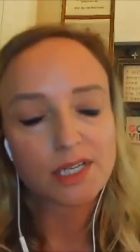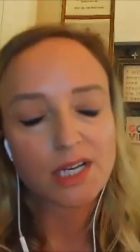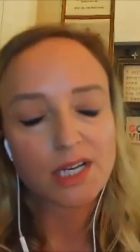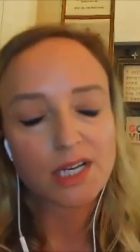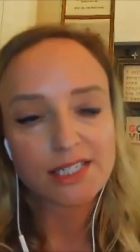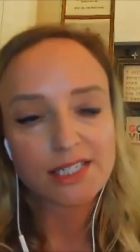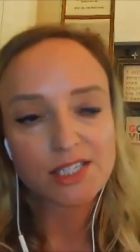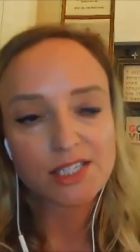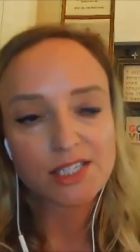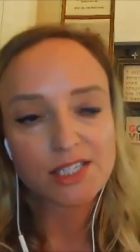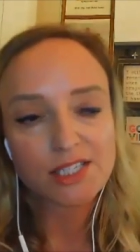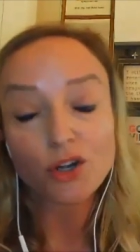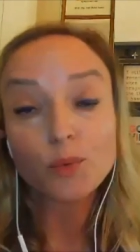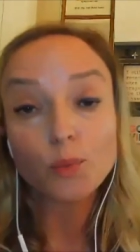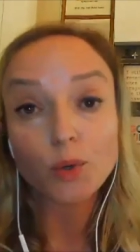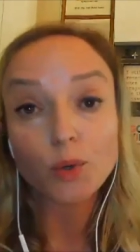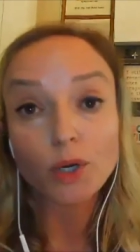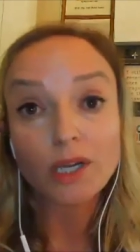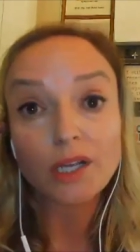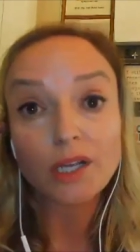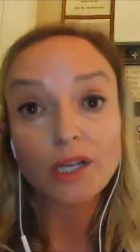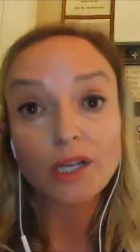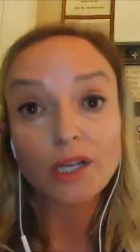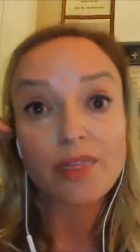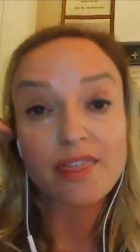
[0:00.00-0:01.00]
I started
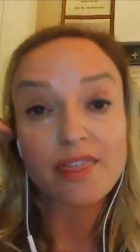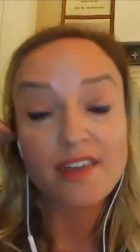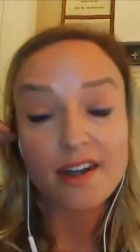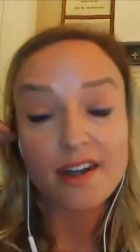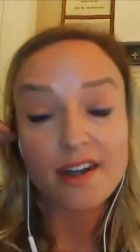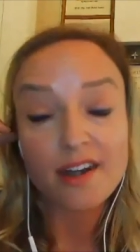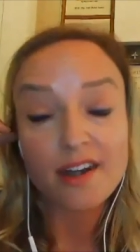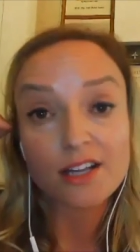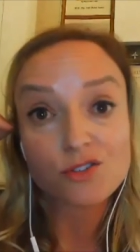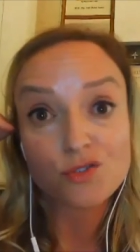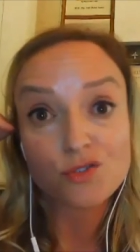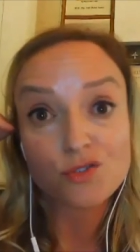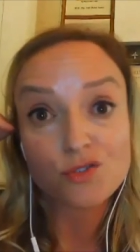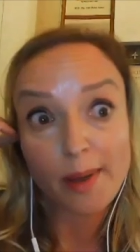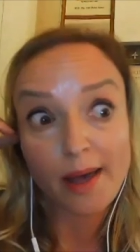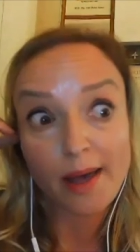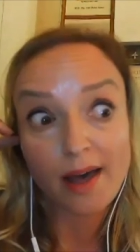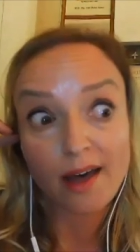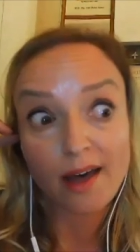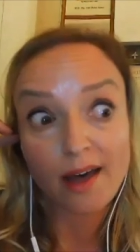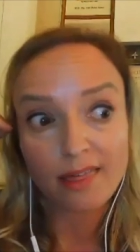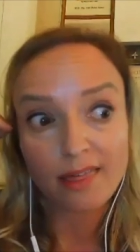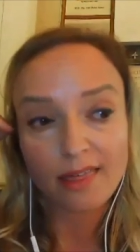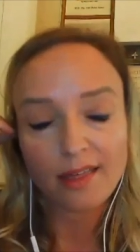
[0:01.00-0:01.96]
working with a naturopath,